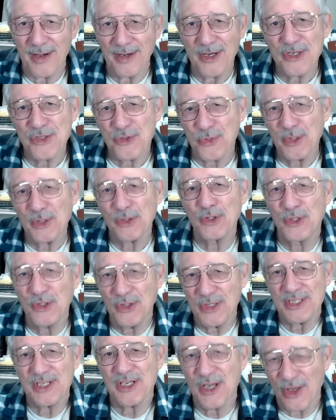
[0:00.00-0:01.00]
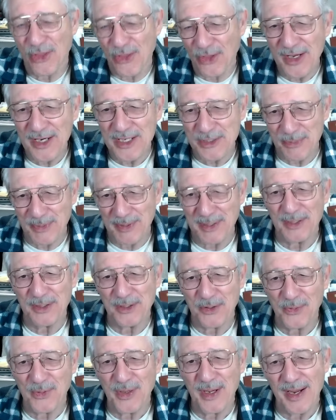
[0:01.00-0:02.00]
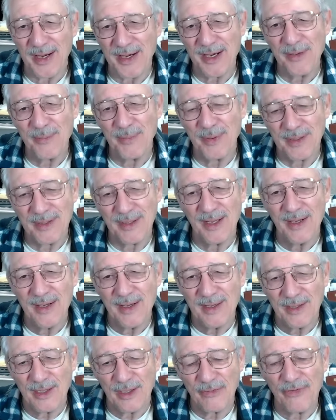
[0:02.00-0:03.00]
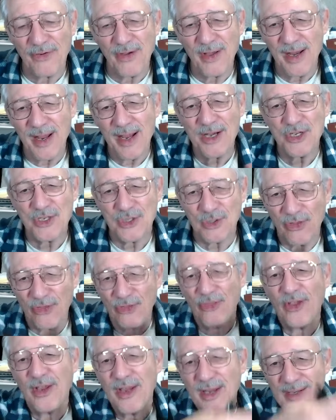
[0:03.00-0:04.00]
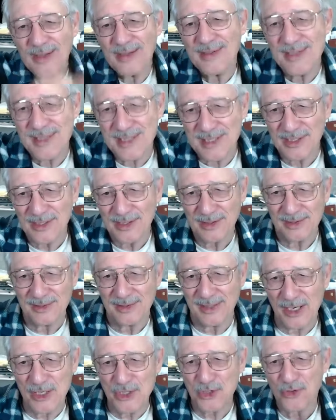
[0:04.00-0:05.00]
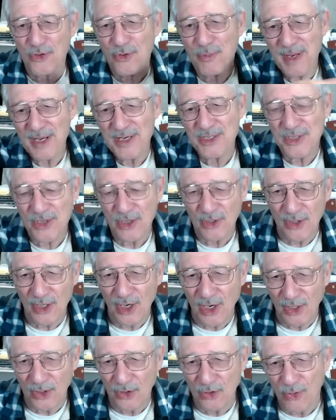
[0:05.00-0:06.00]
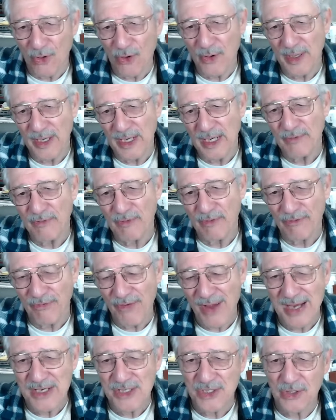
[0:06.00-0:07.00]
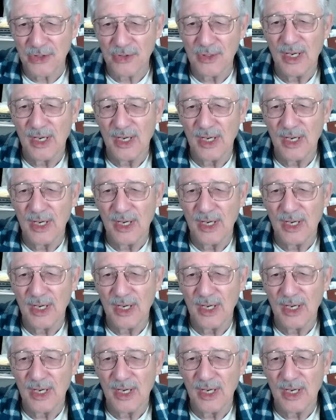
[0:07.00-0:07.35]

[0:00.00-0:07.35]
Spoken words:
There's real goods and things being created, but the financial things, instruments, are growing even faster,